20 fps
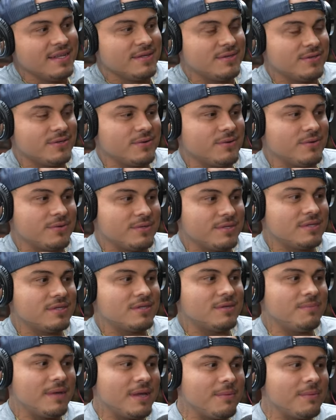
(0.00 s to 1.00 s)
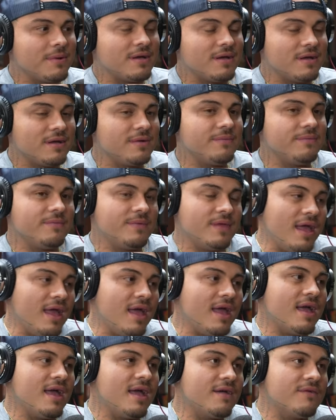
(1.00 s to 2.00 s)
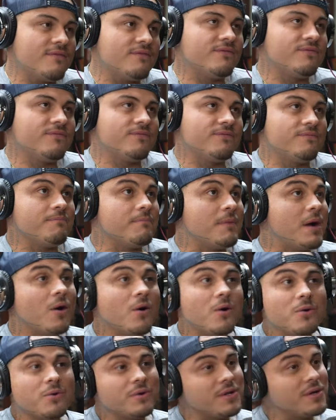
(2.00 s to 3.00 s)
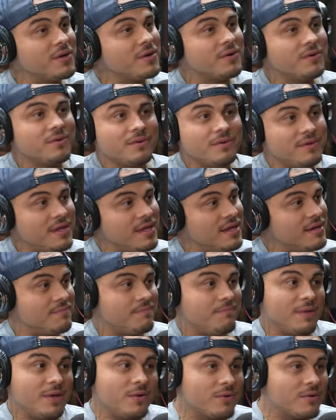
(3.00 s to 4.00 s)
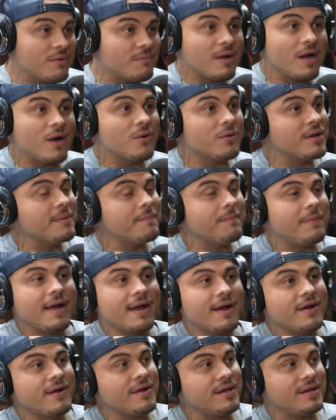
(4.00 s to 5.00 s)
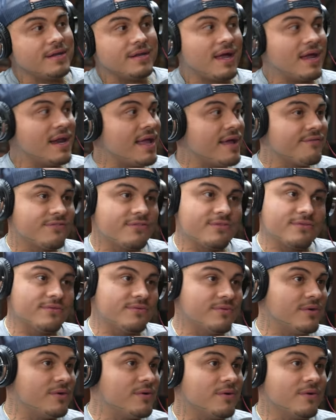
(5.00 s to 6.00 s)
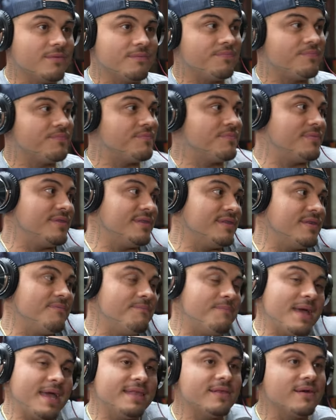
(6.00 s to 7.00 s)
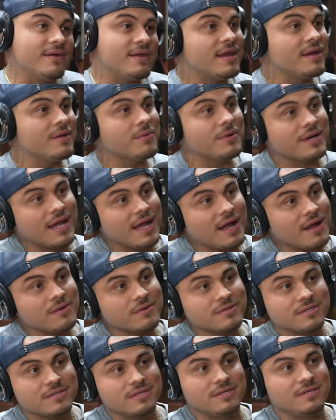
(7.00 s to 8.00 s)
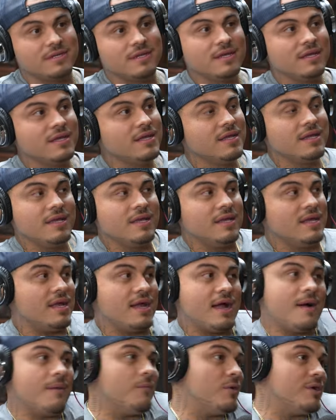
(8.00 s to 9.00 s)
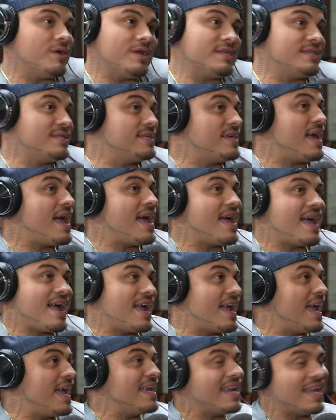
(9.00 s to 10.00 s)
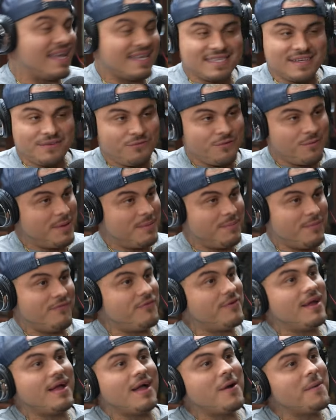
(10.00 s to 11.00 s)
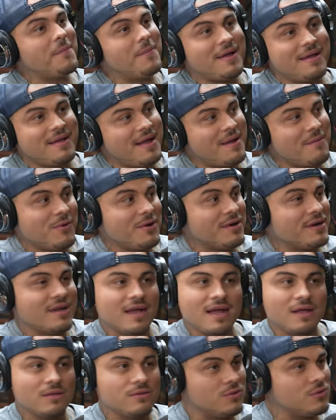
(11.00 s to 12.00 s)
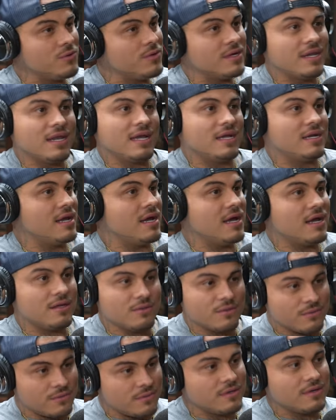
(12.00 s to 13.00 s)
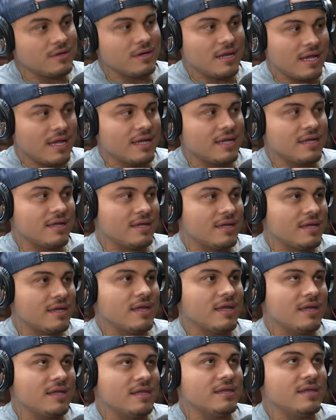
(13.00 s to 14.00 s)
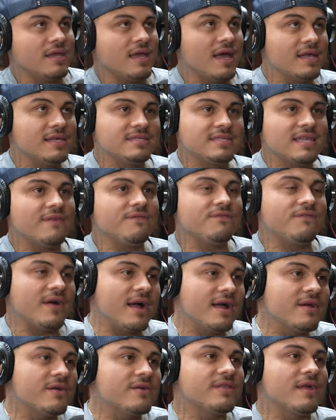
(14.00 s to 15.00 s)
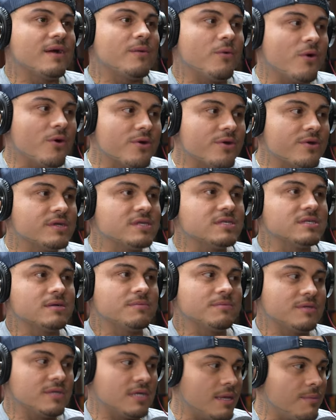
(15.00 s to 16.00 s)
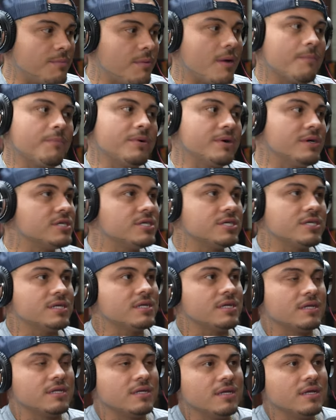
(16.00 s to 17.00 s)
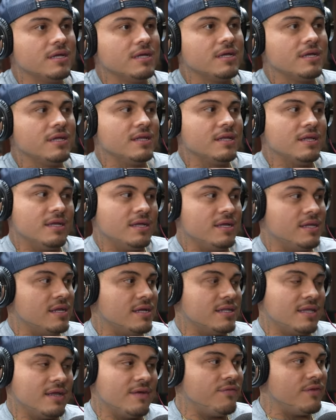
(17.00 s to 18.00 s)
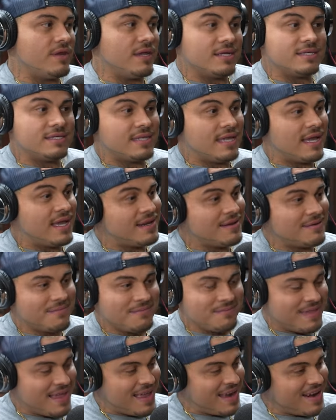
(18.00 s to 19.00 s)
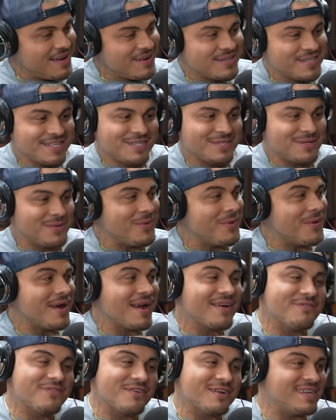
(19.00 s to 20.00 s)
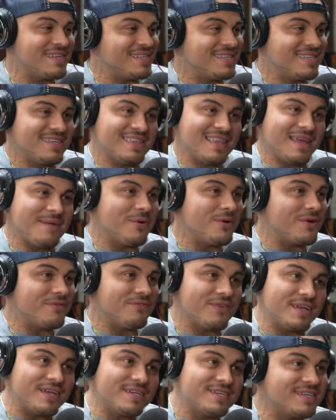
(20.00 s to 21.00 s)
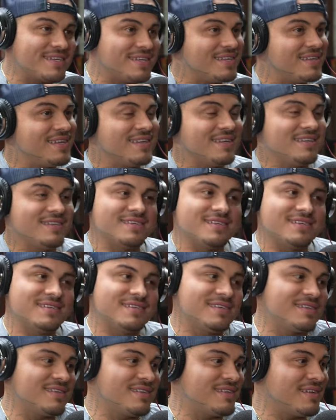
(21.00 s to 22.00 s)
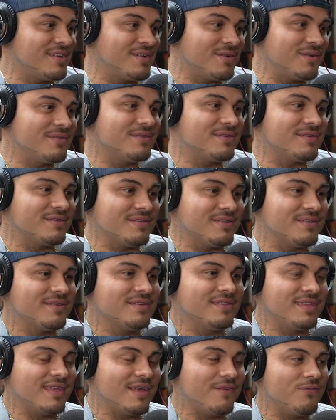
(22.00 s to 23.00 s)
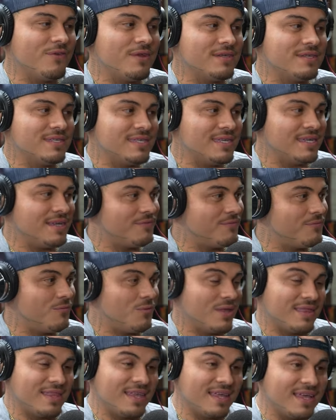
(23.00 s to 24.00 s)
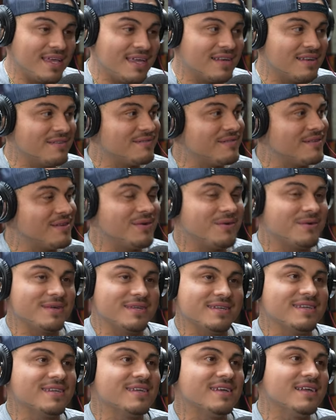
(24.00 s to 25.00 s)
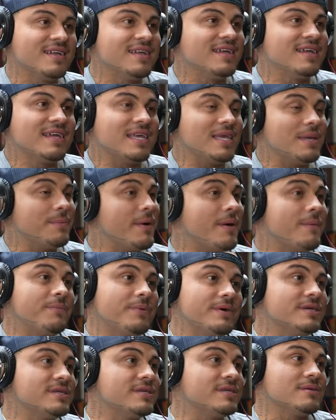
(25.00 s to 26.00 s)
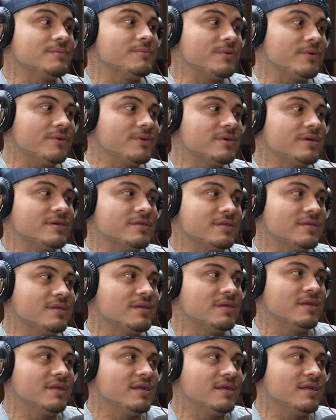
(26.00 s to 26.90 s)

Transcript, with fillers: so just to be able to yeah have my own you know and build my own empire and not have to you yeah. know depend on anyone else and i'm one not to I, I, hate asking for people for help I, i'm one i'll do it like nah I don't like and yeah it's that fire that warriorism to keep on pushing and definitely extend that energy to wherever needs it, that motivation, and yeah. just you know to definitely seek within, you know, and keep on pushing, bro, because